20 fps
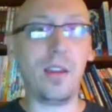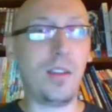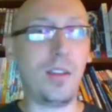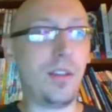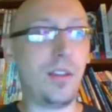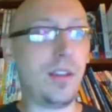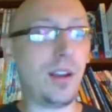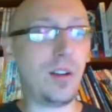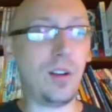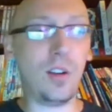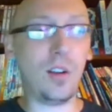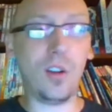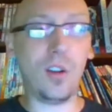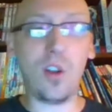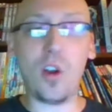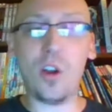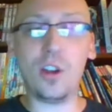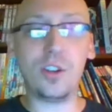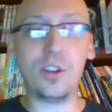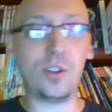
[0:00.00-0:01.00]
Their
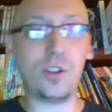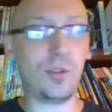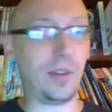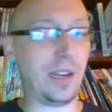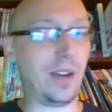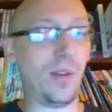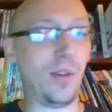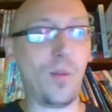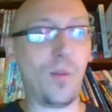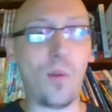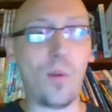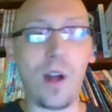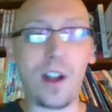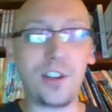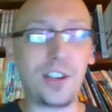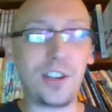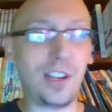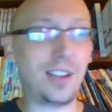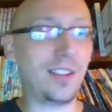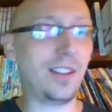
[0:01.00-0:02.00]
laundry,
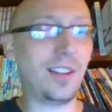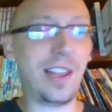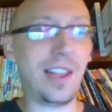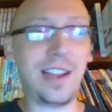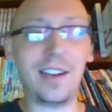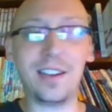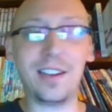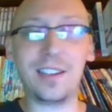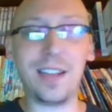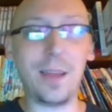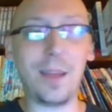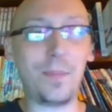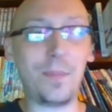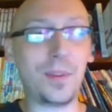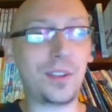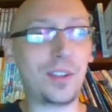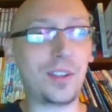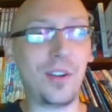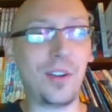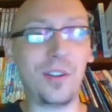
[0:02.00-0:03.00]
watching the latest
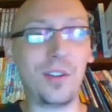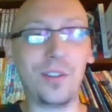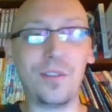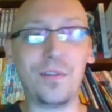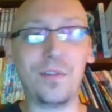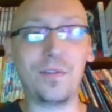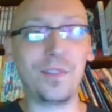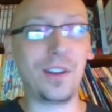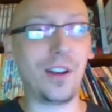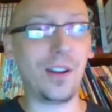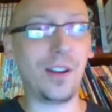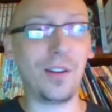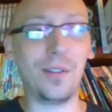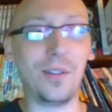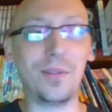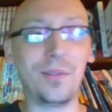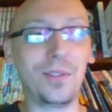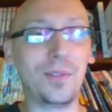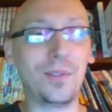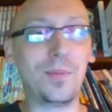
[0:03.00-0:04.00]
episode of,
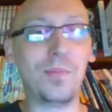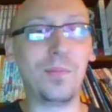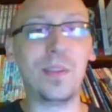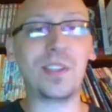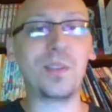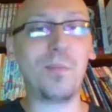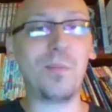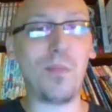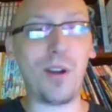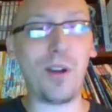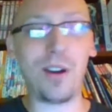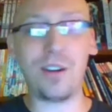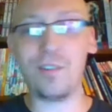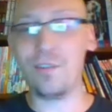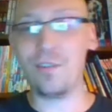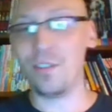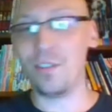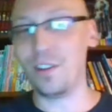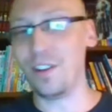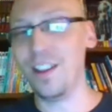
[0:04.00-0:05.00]
Miss
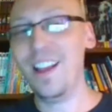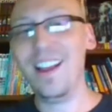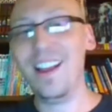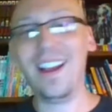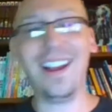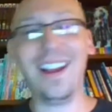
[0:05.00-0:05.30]
Marvel,